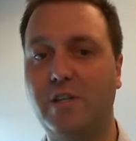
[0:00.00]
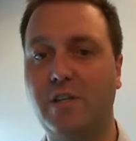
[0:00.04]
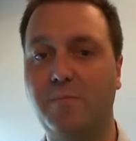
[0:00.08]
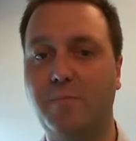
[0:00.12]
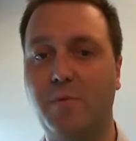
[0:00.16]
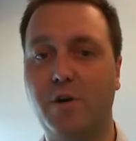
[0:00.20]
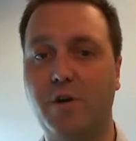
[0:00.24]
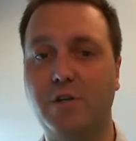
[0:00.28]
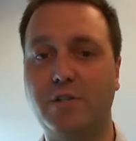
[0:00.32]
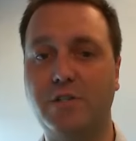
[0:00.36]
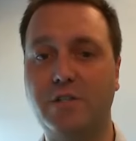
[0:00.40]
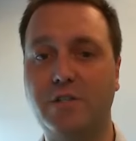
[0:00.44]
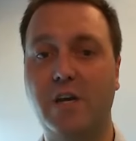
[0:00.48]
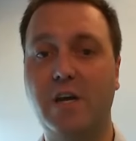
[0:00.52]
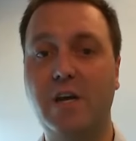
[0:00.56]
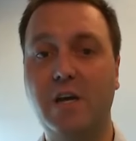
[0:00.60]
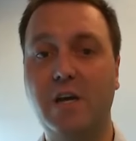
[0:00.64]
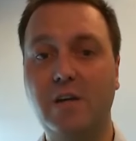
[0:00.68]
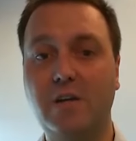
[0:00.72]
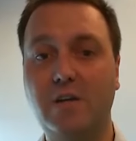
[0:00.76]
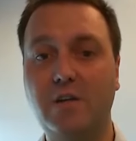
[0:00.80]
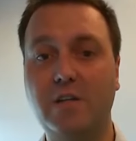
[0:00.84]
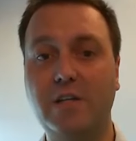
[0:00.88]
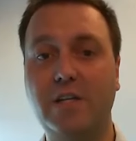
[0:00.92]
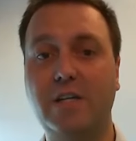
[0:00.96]
the most
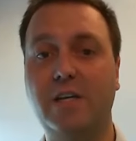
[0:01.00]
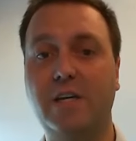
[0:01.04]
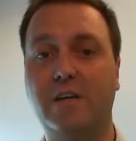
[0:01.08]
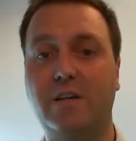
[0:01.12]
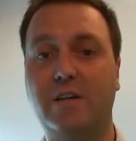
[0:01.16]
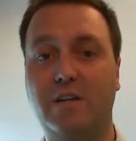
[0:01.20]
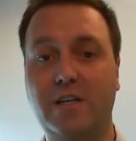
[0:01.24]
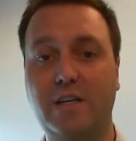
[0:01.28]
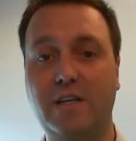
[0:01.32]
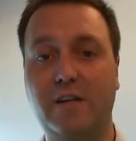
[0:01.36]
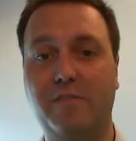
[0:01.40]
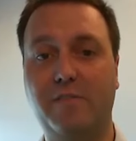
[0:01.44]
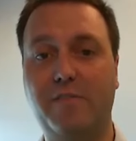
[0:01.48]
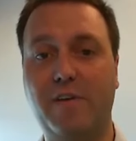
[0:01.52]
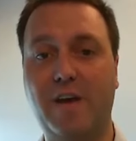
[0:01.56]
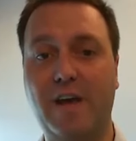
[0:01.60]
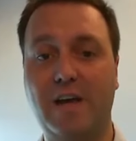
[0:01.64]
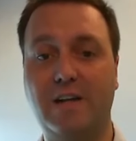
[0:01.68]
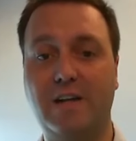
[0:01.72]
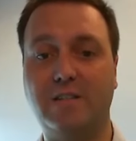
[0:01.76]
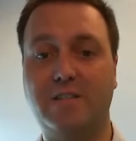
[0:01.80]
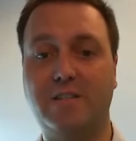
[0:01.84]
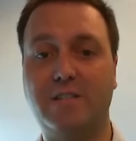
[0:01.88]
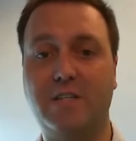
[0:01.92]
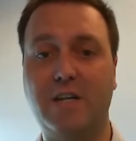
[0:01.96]
clinically
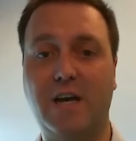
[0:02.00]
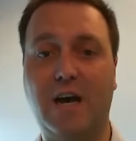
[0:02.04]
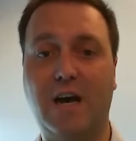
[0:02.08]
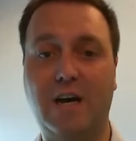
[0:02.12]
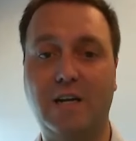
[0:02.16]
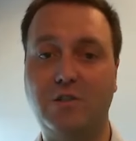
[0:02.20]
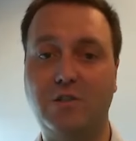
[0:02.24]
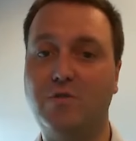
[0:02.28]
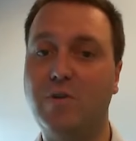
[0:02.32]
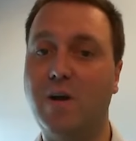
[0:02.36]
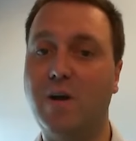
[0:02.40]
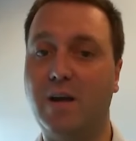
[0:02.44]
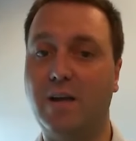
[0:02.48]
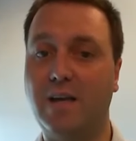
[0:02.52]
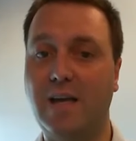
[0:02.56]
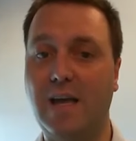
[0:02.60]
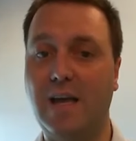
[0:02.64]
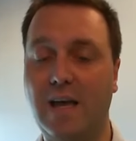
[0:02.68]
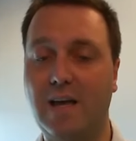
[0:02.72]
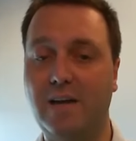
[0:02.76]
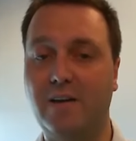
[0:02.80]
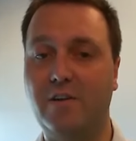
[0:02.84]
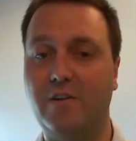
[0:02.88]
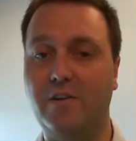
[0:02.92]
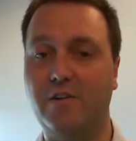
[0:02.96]
advanced uh, drug
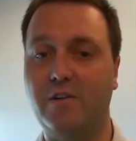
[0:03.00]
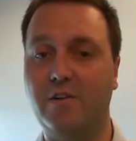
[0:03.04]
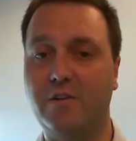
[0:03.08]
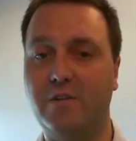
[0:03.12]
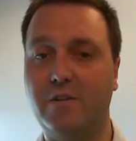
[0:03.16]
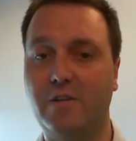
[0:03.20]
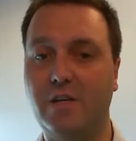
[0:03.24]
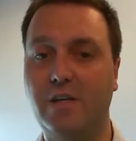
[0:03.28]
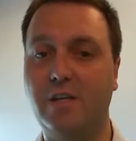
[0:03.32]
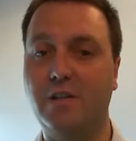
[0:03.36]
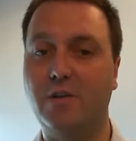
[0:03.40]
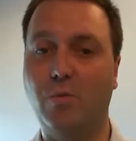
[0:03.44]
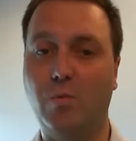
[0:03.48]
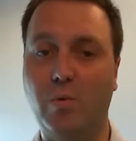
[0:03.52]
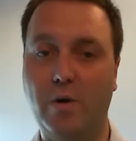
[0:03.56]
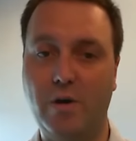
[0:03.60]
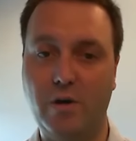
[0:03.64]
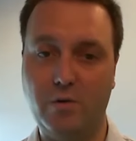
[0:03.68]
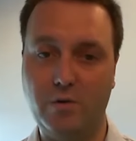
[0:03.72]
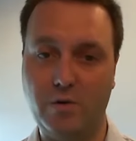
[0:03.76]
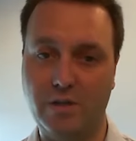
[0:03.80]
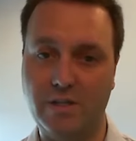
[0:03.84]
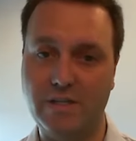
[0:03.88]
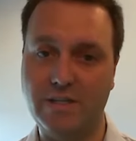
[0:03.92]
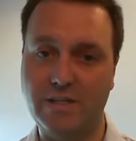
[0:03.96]
candidate in the
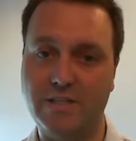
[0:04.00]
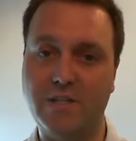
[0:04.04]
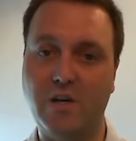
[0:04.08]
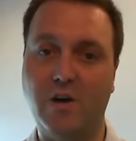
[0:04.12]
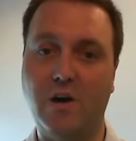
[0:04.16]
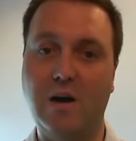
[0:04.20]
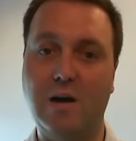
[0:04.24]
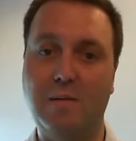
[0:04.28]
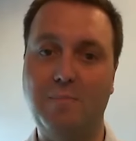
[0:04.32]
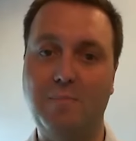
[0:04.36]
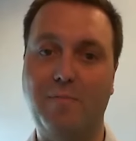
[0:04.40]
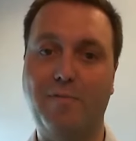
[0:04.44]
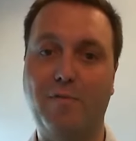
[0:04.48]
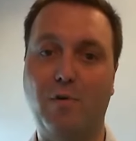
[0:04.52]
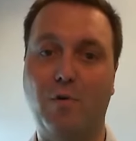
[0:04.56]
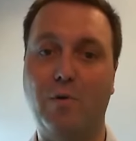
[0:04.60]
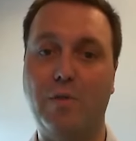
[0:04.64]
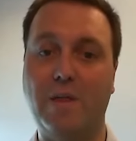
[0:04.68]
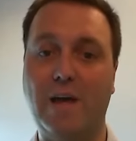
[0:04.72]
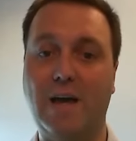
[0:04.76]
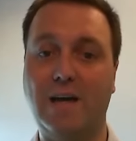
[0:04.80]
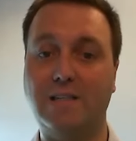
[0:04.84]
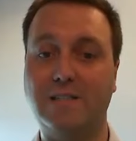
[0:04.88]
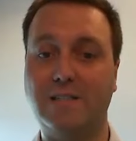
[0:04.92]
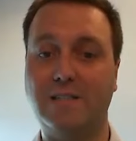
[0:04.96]
world at this time for
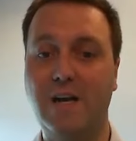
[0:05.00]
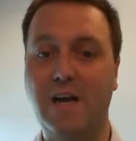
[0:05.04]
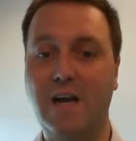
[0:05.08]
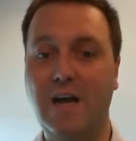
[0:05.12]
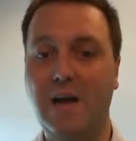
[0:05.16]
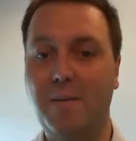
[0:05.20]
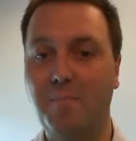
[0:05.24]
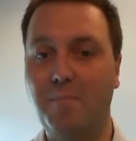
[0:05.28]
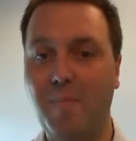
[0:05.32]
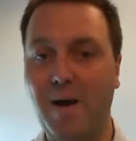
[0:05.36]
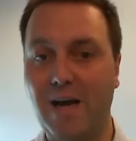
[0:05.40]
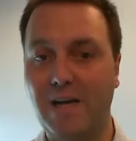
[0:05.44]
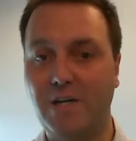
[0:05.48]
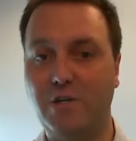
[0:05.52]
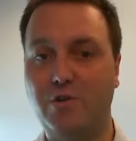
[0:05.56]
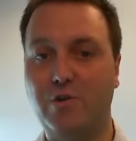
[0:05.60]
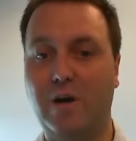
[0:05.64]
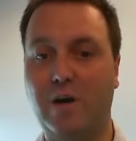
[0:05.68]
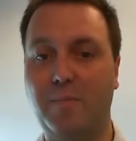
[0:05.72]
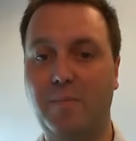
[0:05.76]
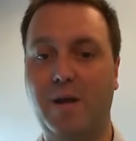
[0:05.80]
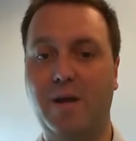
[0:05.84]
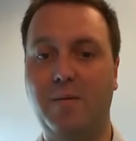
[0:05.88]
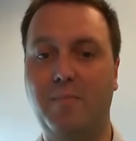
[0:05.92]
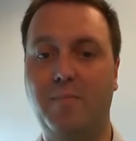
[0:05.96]
that major
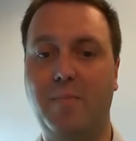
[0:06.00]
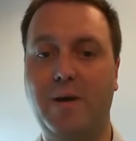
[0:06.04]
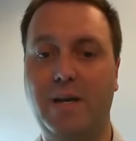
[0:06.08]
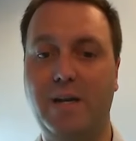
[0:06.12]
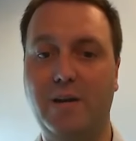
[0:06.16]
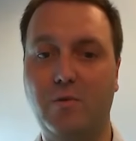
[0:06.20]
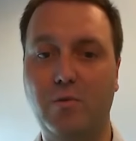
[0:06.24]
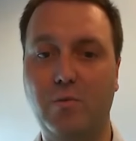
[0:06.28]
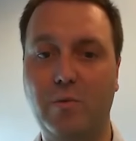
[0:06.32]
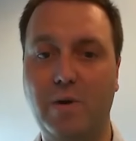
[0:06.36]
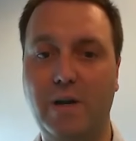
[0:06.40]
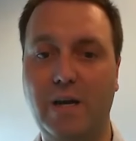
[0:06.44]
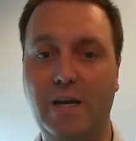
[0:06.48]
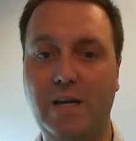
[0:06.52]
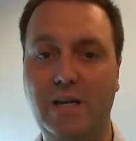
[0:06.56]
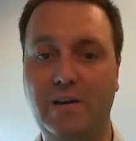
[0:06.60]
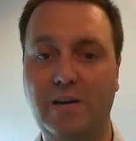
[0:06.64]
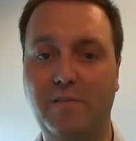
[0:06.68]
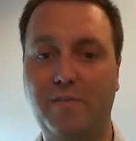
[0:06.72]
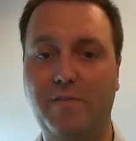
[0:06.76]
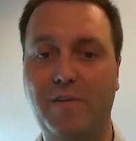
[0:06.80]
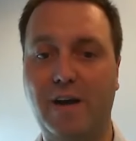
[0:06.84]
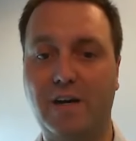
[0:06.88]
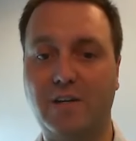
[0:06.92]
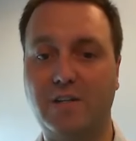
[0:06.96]
unmet medical need,
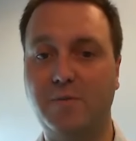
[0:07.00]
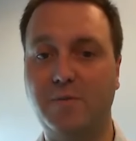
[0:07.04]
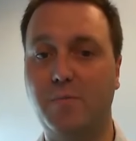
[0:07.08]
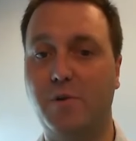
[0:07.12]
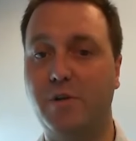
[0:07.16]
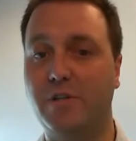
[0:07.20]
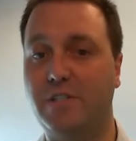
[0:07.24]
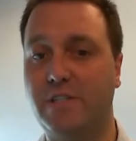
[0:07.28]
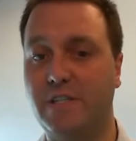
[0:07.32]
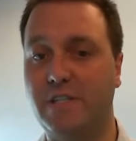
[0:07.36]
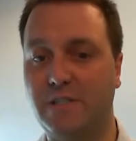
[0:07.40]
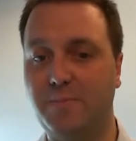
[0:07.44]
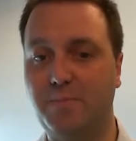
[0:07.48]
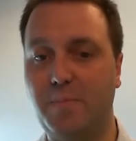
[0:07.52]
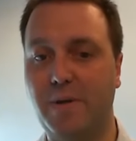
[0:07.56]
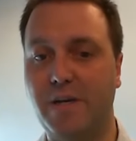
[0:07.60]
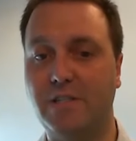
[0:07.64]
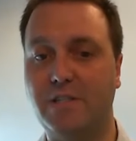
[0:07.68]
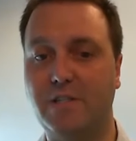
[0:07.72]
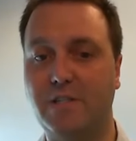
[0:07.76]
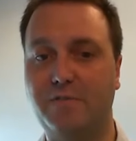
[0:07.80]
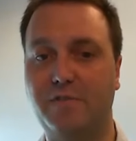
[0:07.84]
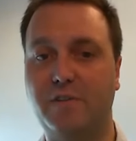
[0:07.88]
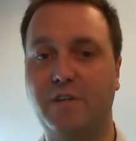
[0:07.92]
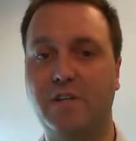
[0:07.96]
in fact, the most
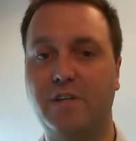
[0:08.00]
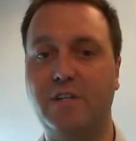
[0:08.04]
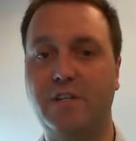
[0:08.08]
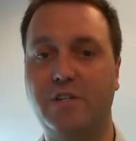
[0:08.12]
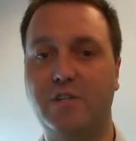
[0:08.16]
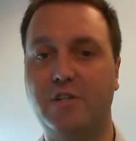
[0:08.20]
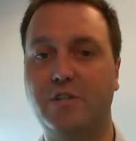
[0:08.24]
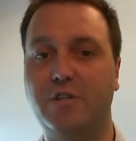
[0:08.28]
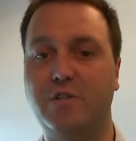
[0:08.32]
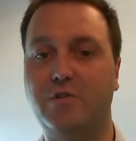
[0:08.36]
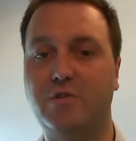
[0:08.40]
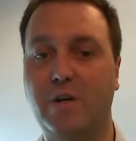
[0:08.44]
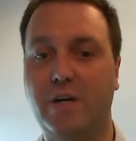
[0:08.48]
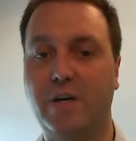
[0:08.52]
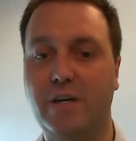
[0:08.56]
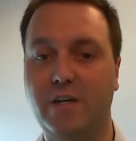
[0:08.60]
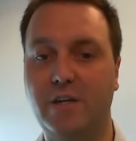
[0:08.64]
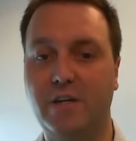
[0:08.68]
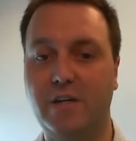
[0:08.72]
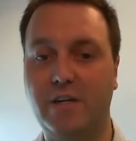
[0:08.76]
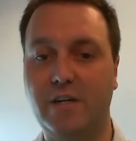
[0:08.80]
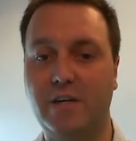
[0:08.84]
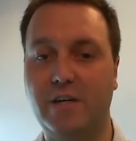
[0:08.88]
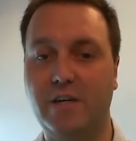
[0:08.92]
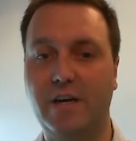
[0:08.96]
expensive condition
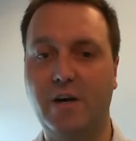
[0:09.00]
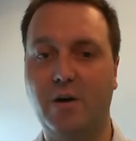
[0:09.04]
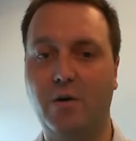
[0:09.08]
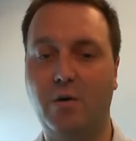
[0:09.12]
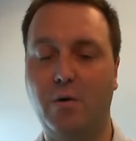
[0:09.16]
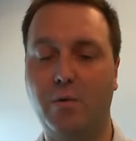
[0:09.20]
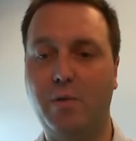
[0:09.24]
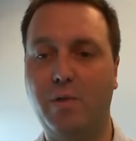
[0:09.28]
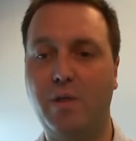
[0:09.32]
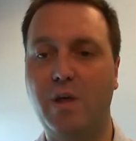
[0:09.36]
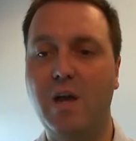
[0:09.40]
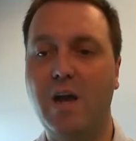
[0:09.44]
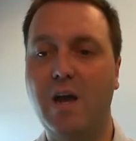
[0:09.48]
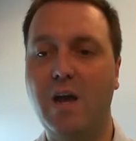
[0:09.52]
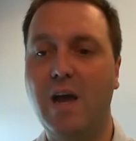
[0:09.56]
treated in health,